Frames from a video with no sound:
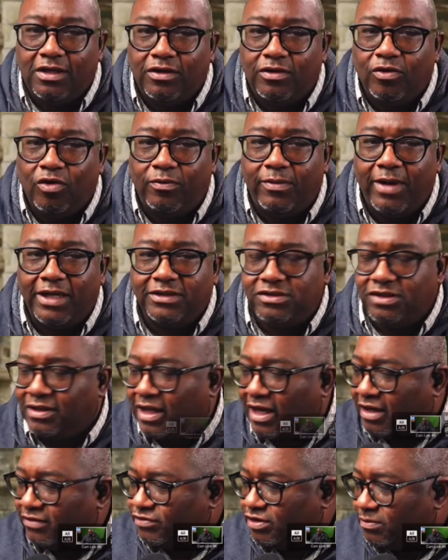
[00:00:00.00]
Go back to
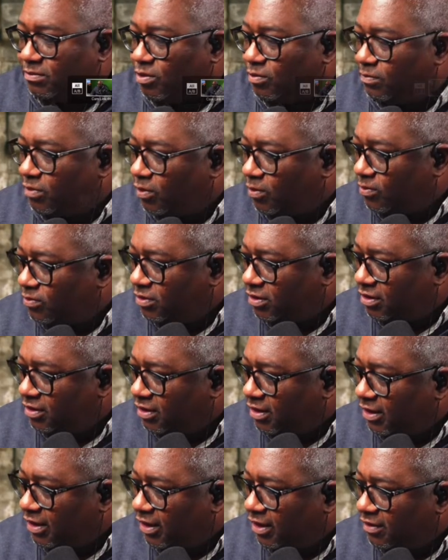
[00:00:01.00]
live demo mode,
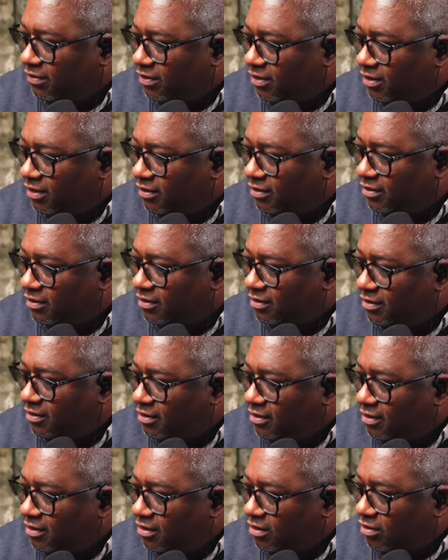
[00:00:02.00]
and then
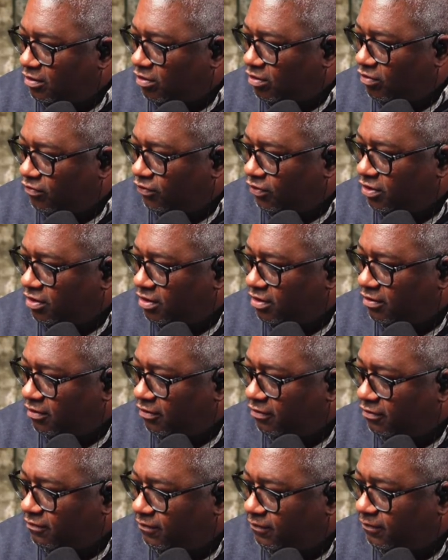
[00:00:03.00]
over
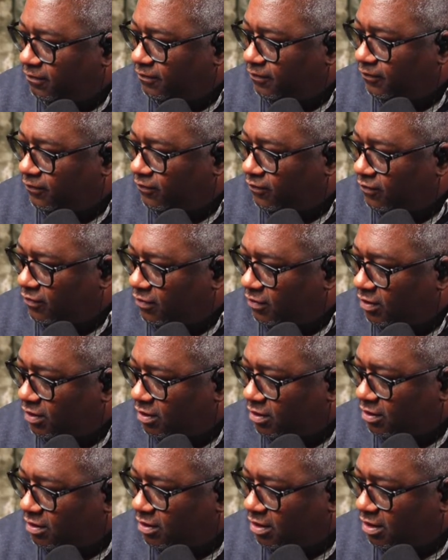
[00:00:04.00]
here,
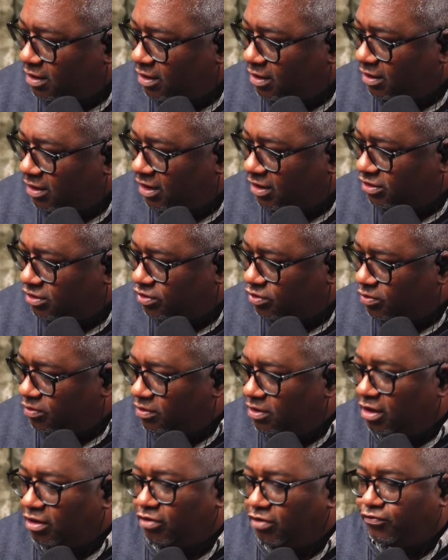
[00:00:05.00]
let's do
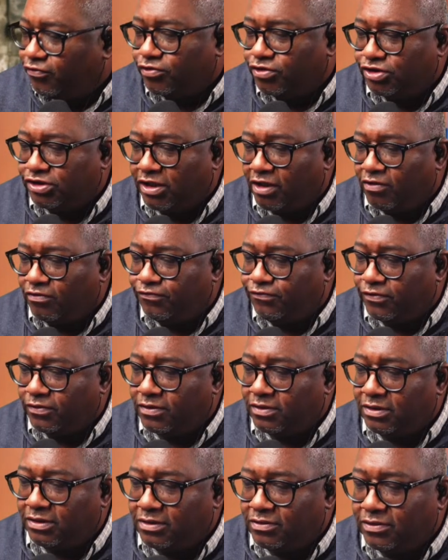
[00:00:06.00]
colorful shelf.
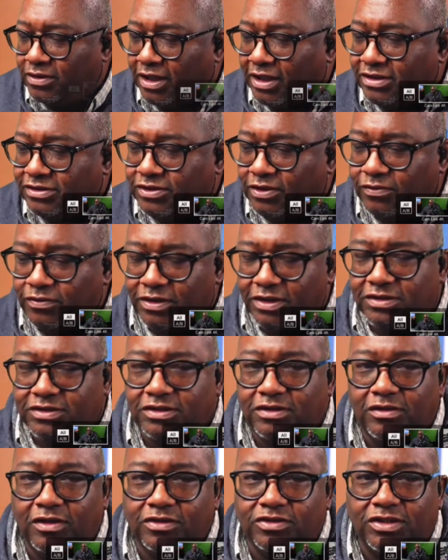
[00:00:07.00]
Okay, so this
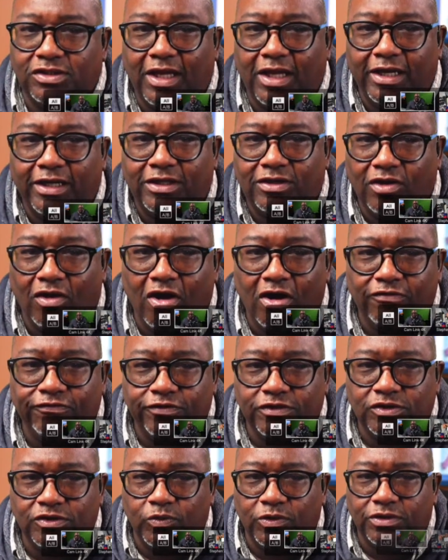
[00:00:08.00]
looks like an
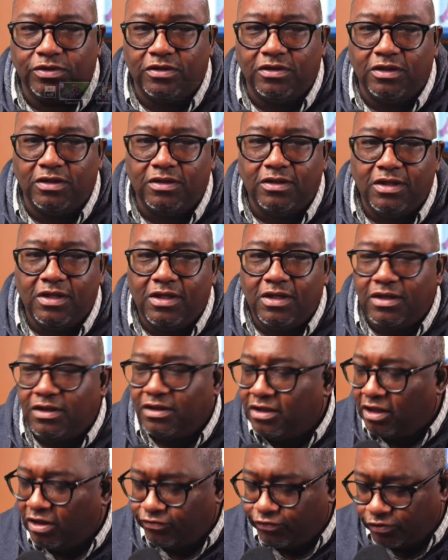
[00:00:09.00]
office with a
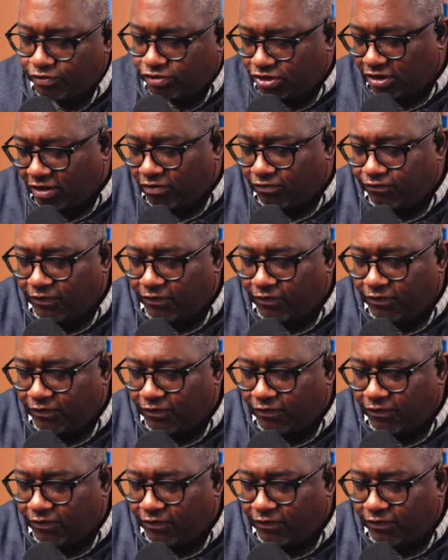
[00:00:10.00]
colorful shelf.